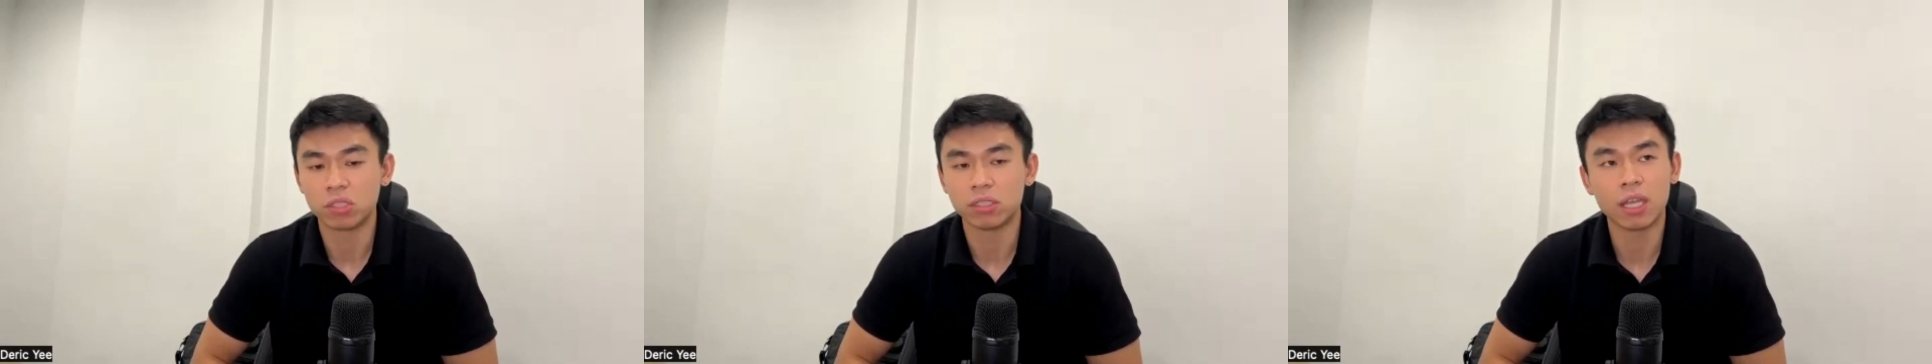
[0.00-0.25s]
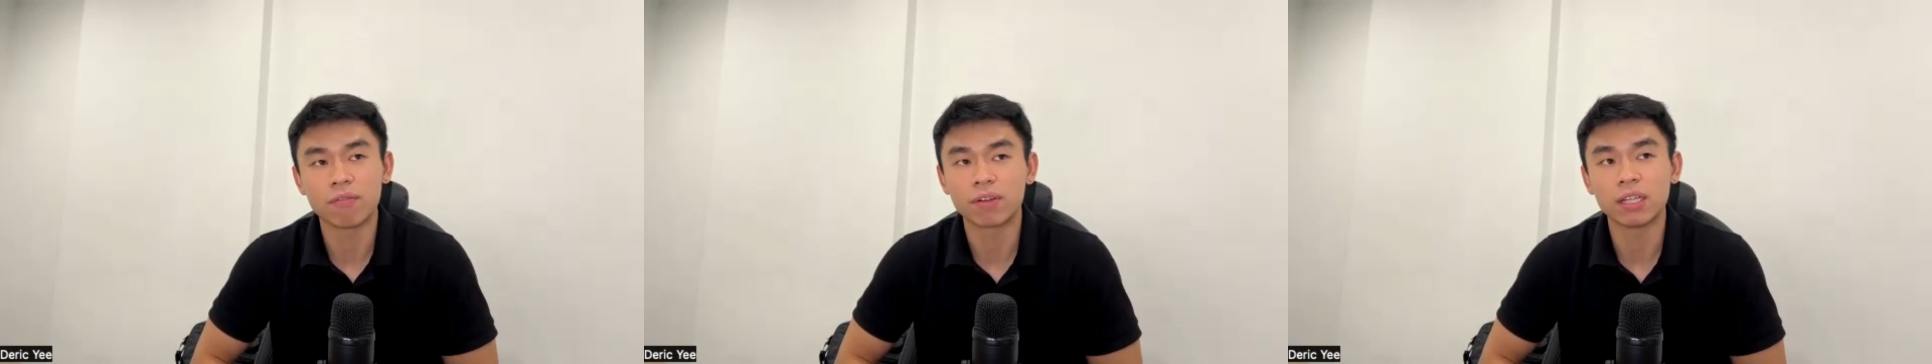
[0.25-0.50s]

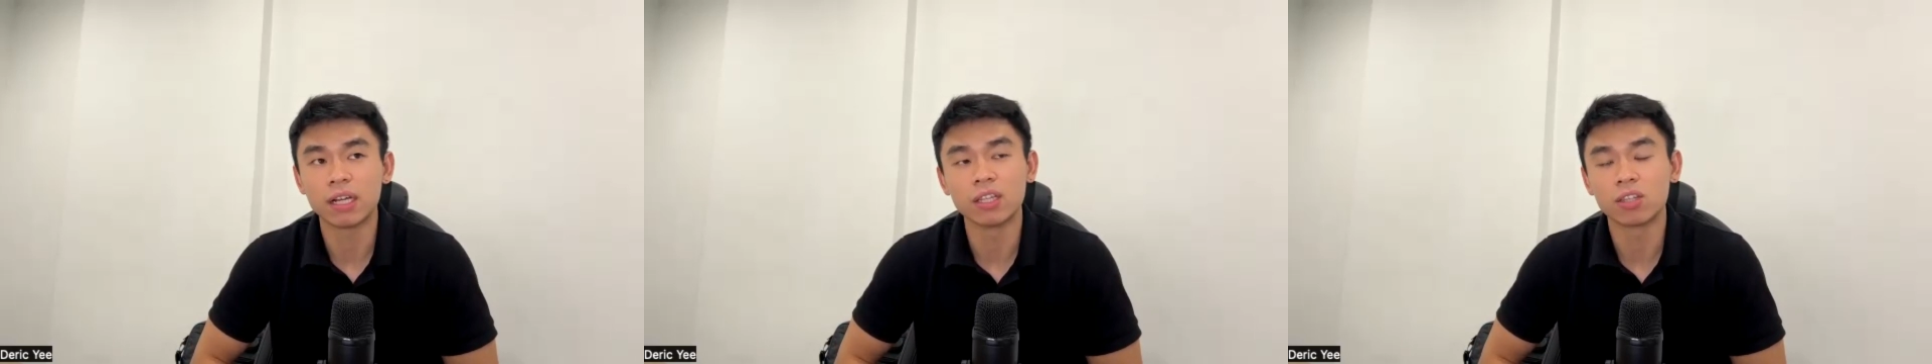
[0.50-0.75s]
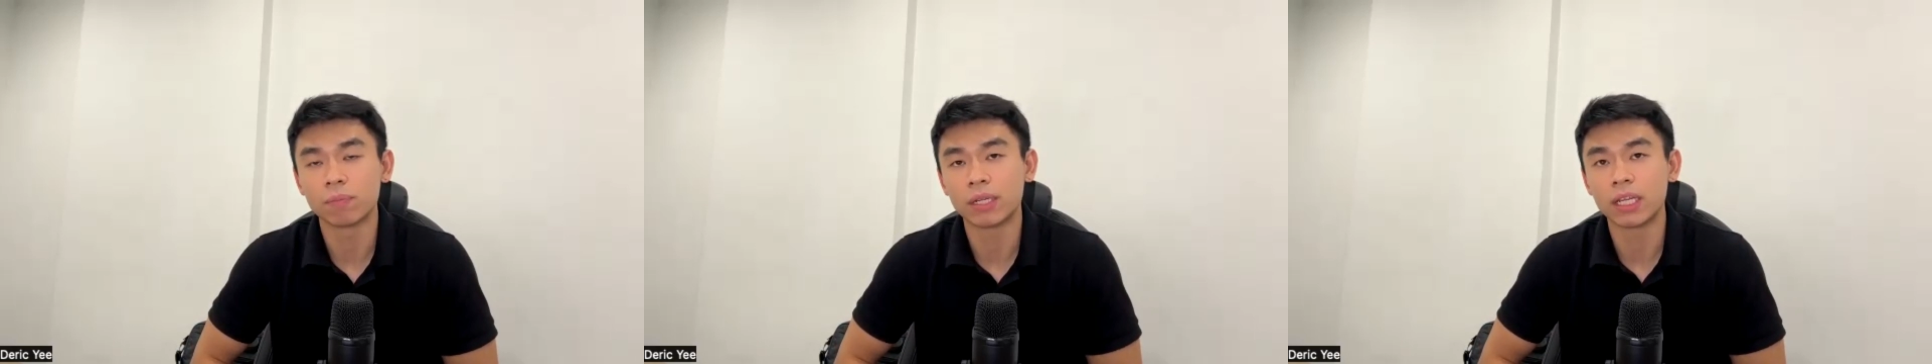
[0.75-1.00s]
even a
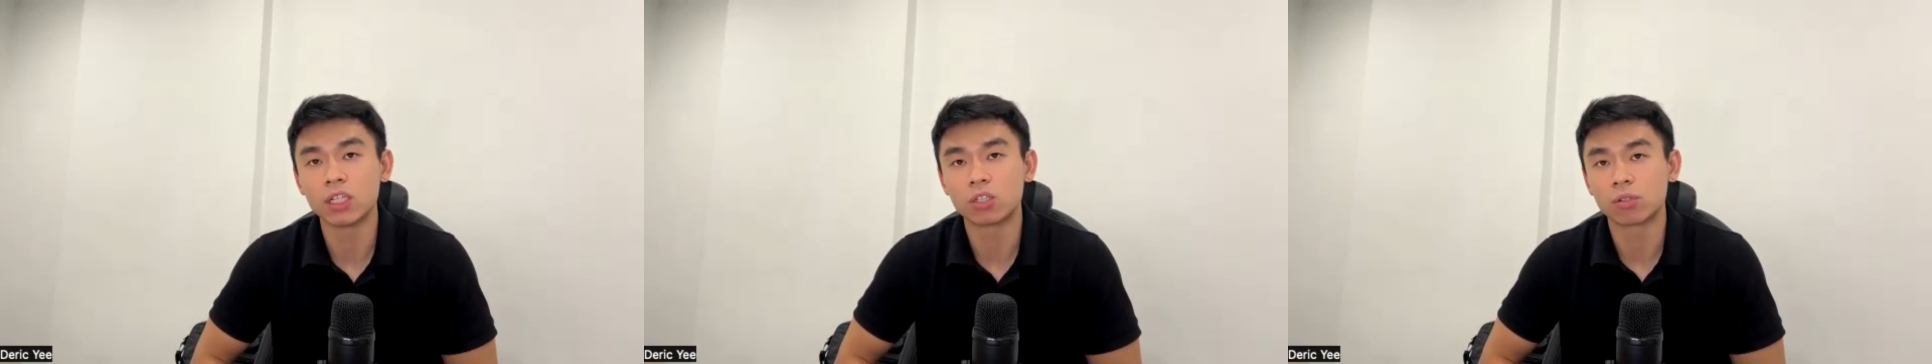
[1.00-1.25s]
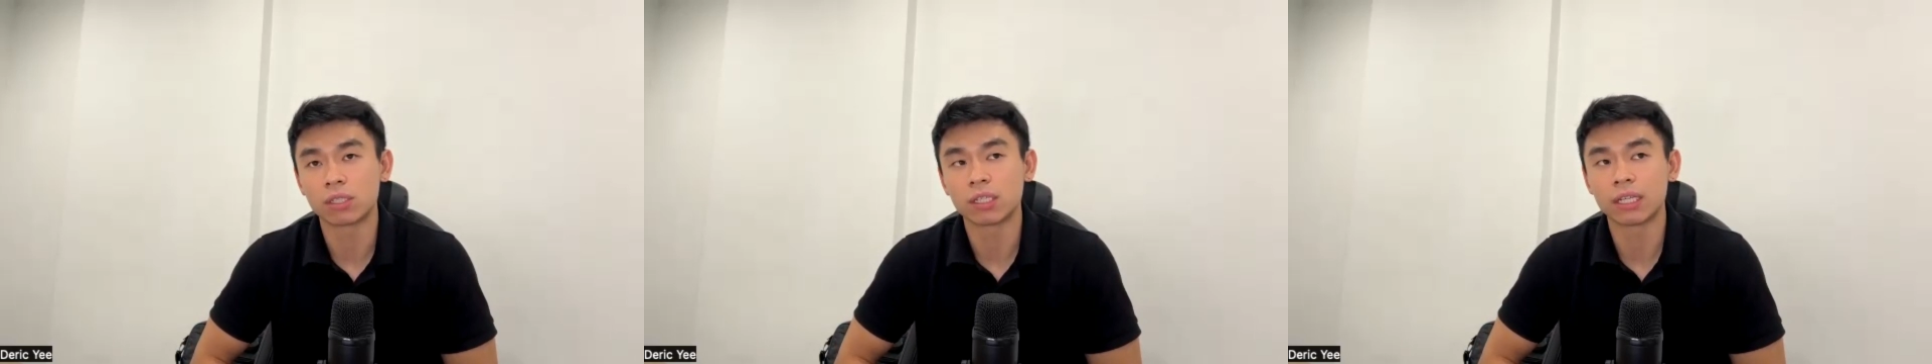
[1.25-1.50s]
little bit
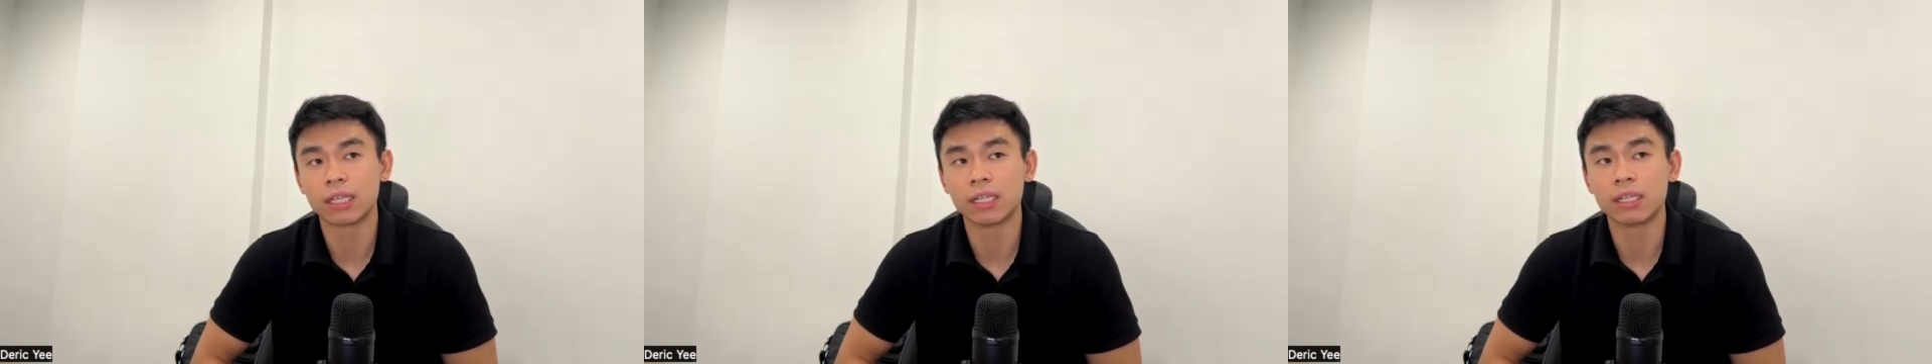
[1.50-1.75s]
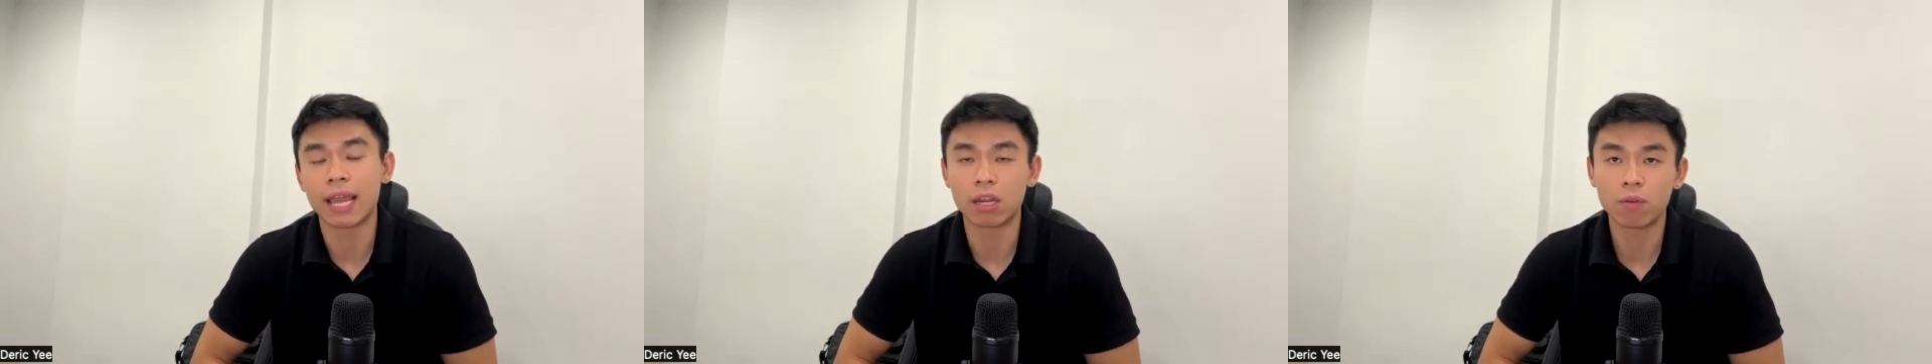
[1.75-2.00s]
interested
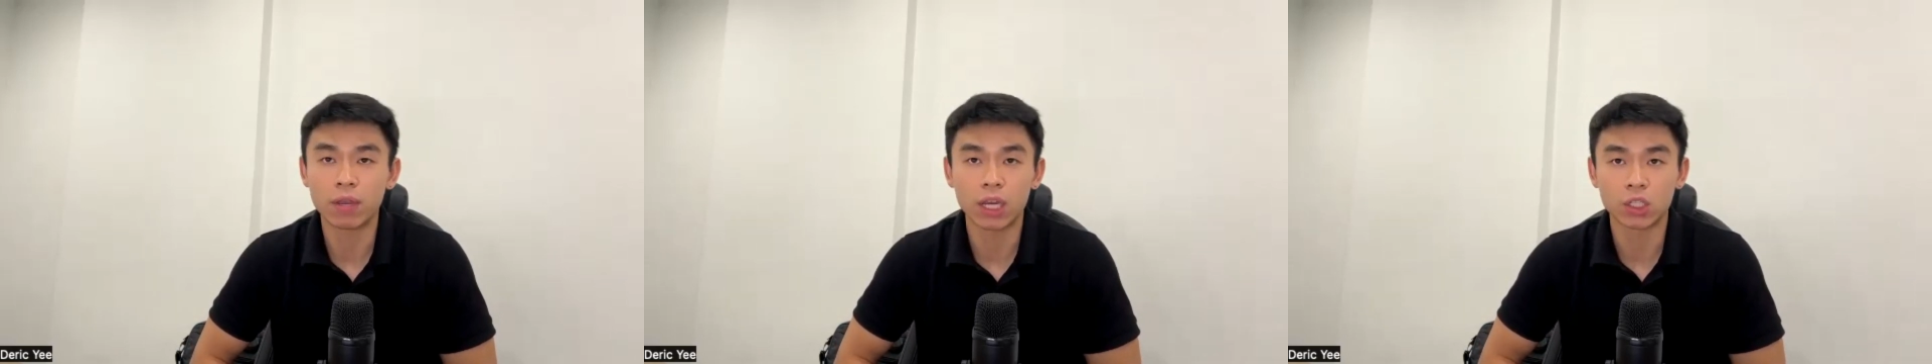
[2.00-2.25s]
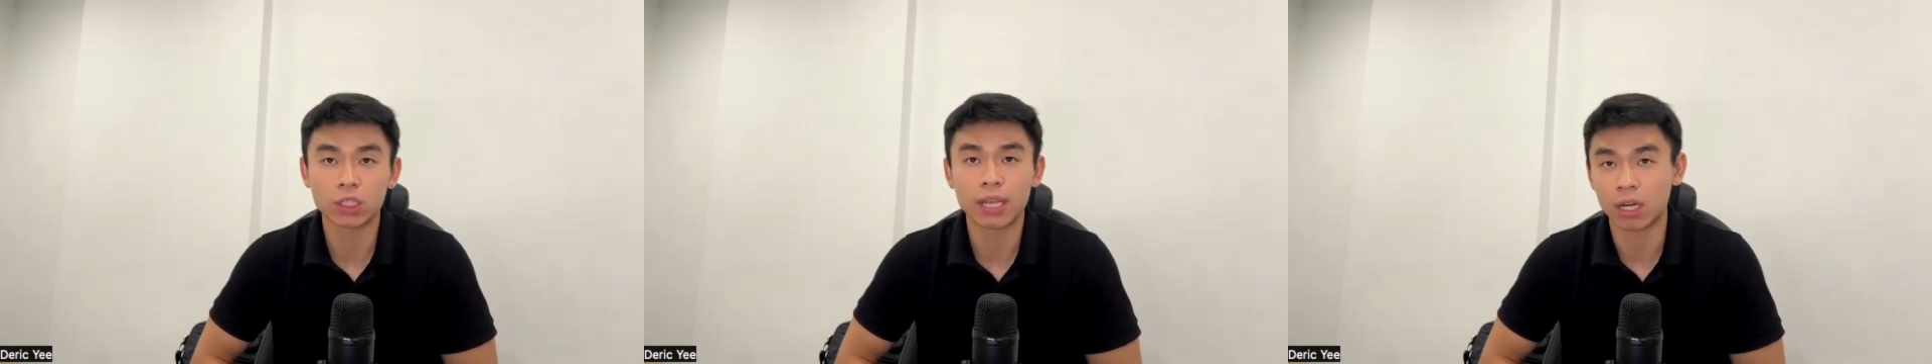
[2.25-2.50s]
in
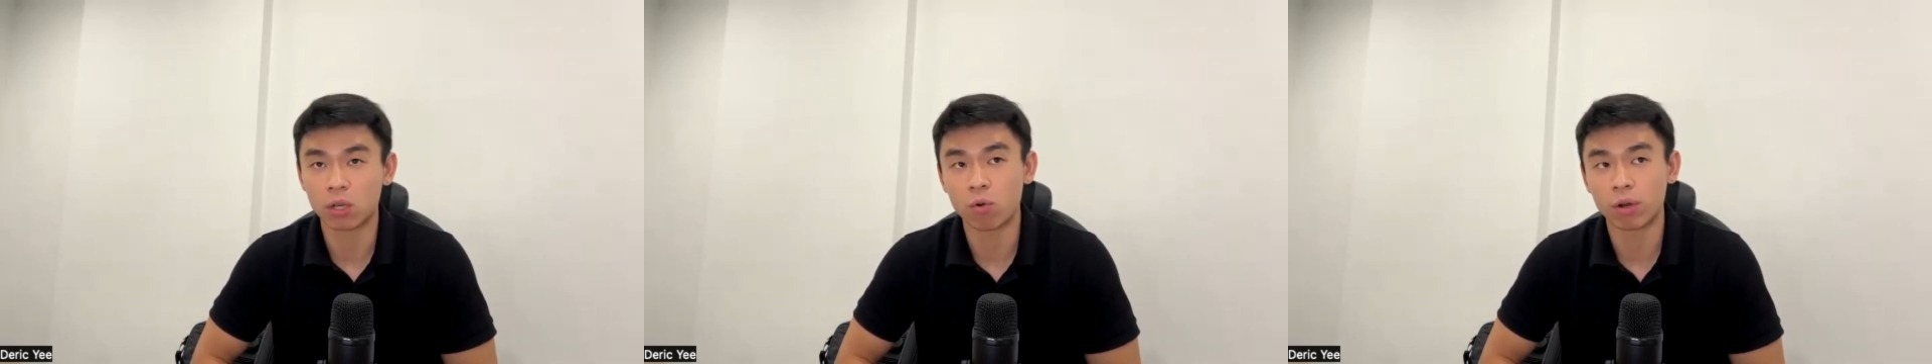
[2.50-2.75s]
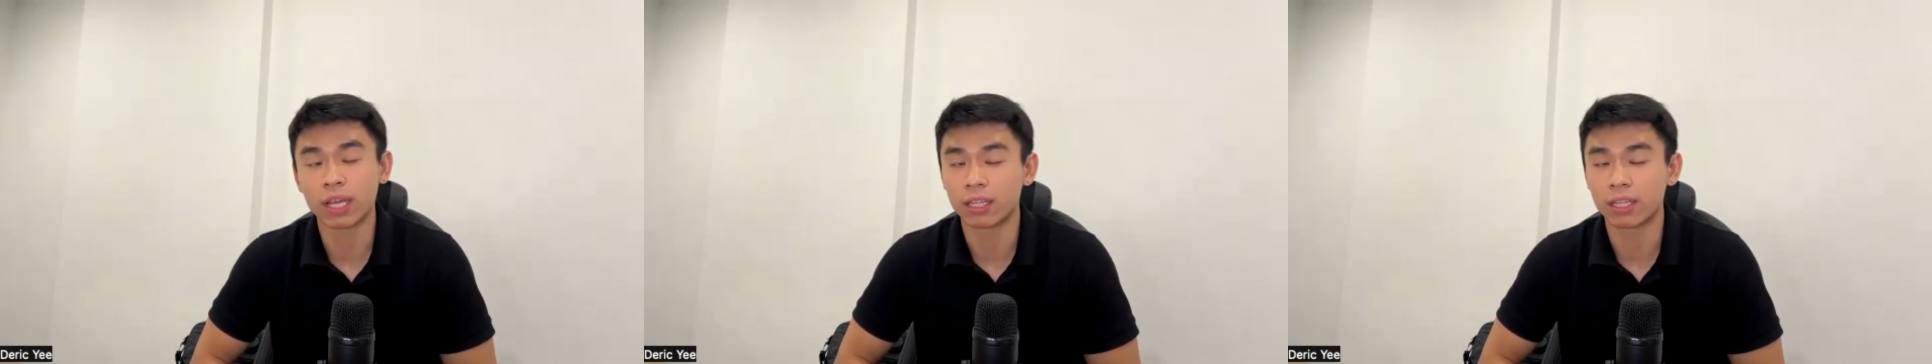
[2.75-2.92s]
education and coding,